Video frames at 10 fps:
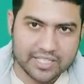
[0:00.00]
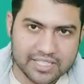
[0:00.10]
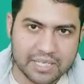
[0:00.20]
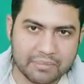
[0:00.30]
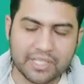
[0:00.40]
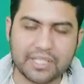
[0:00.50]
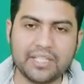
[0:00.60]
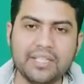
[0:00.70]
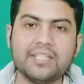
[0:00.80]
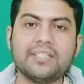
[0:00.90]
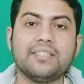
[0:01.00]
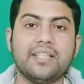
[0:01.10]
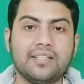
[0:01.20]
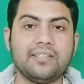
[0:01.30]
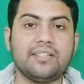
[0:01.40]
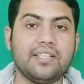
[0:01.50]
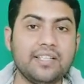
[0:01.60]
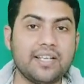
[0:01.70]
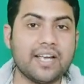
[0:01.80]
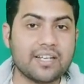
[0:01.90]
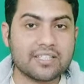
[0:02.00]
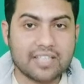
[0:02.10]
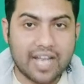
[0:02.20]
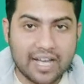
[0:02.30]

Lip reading: ability, then he gets